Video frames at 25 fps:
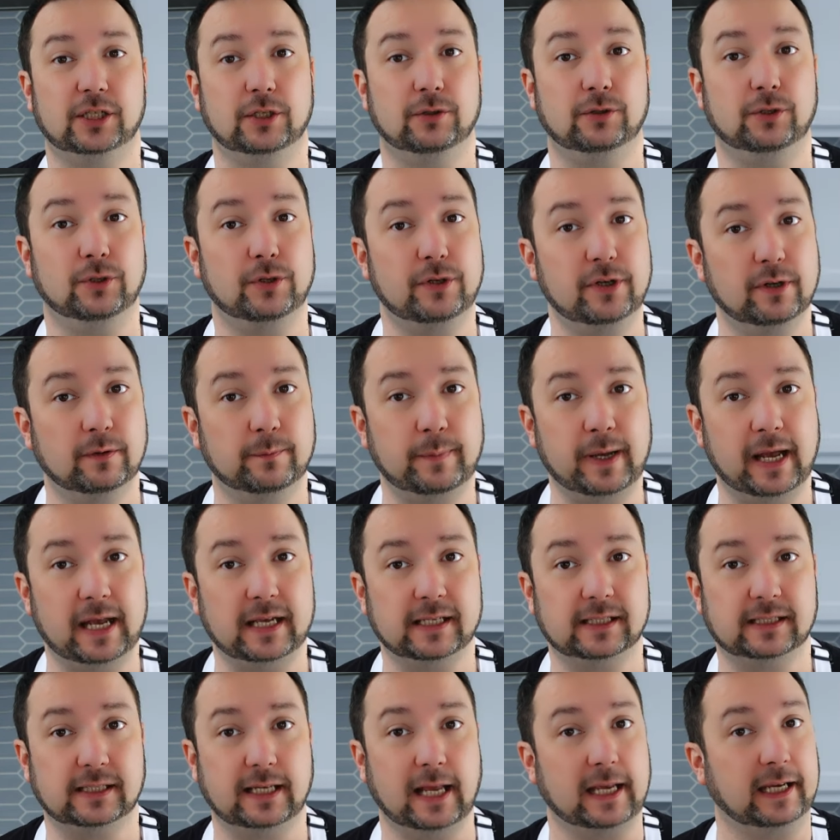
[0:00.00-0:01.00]
you do your
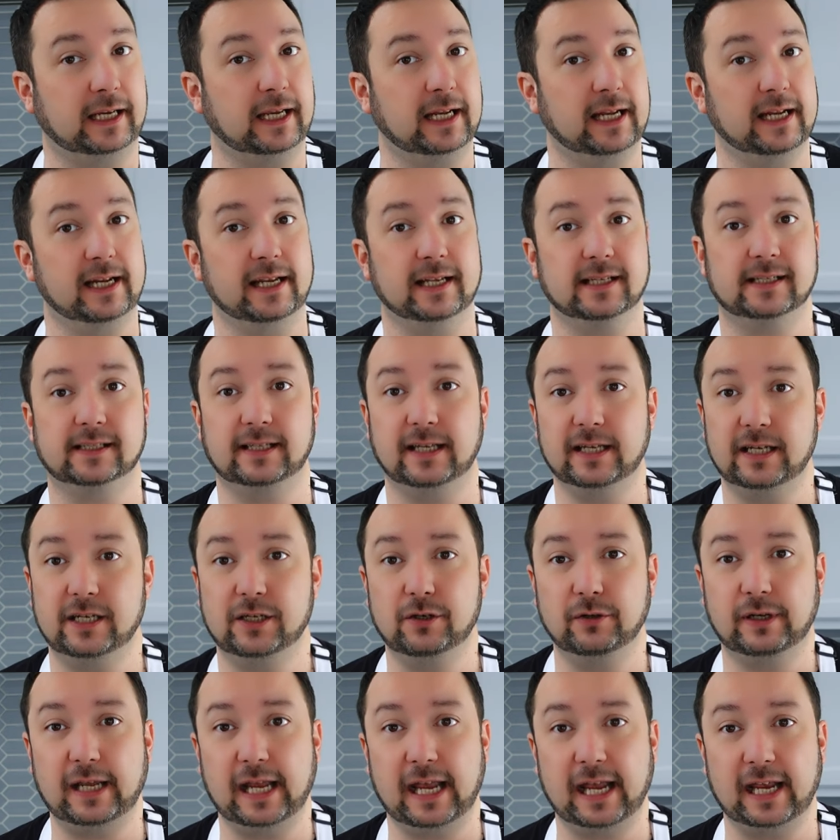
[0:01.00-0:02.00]
best and get it as thin as
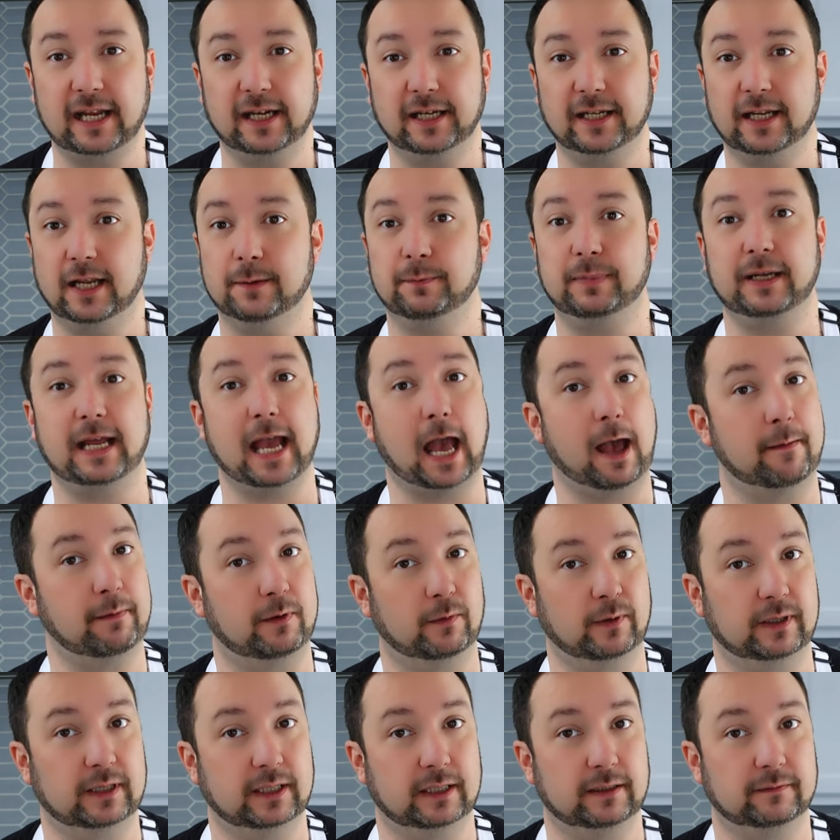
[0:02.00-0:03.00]
you can and be happy
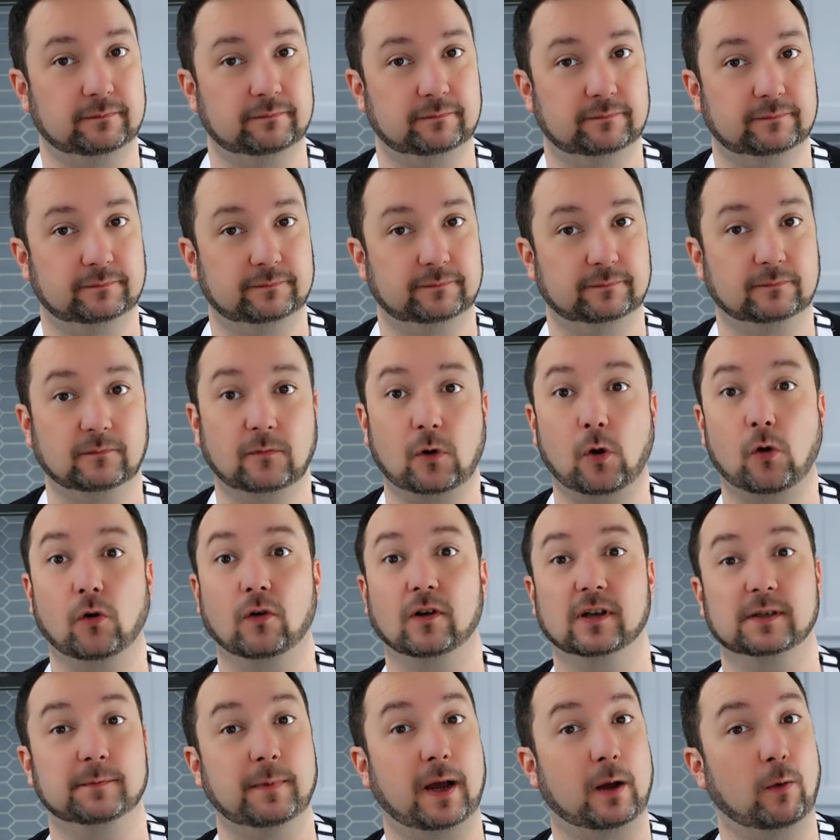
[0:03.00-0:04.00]
with it.
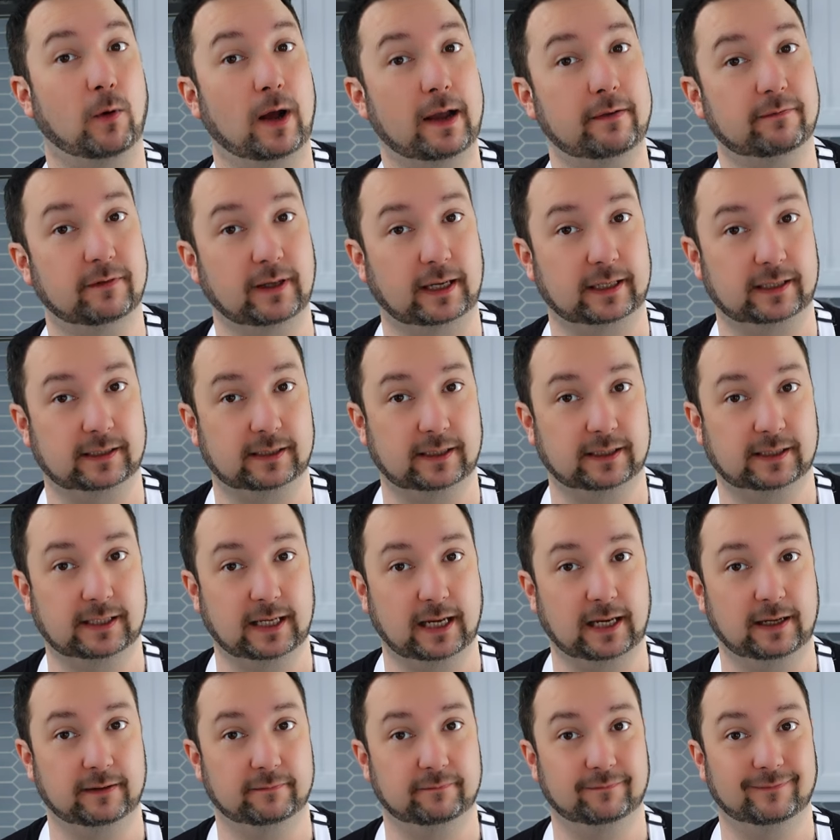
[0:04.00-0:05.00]
Or as my wife likes to
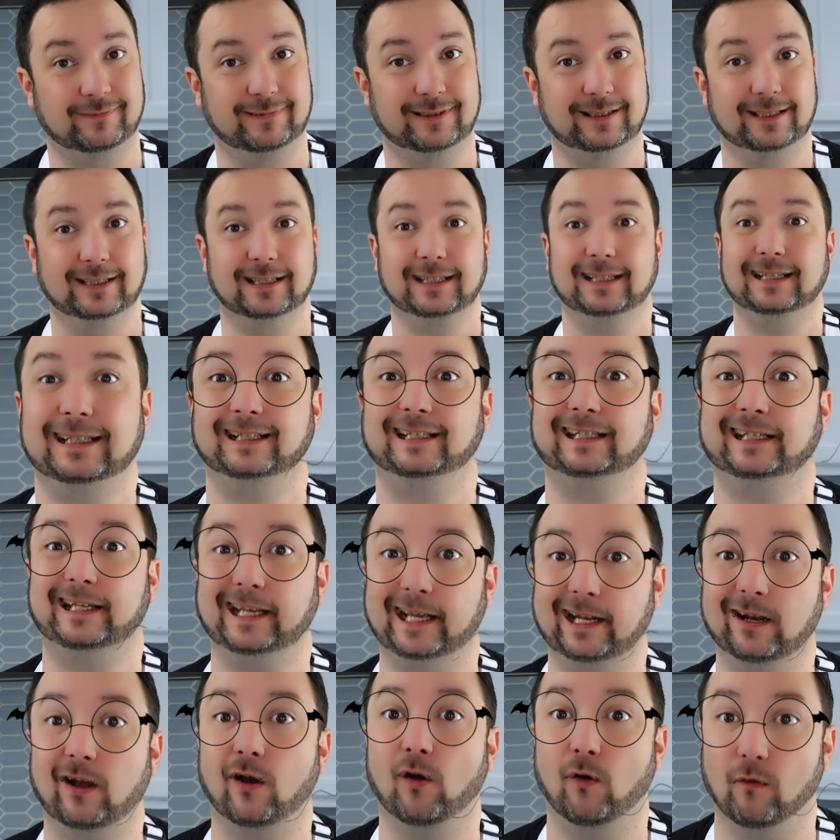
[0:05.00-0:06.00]
say,
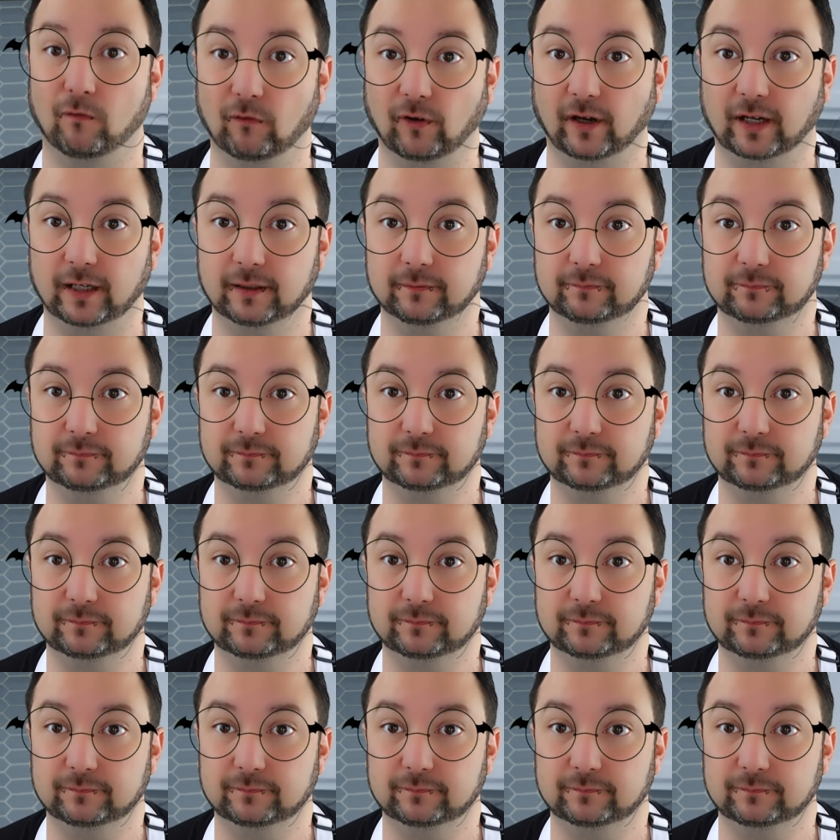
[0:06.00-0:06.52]
get over it.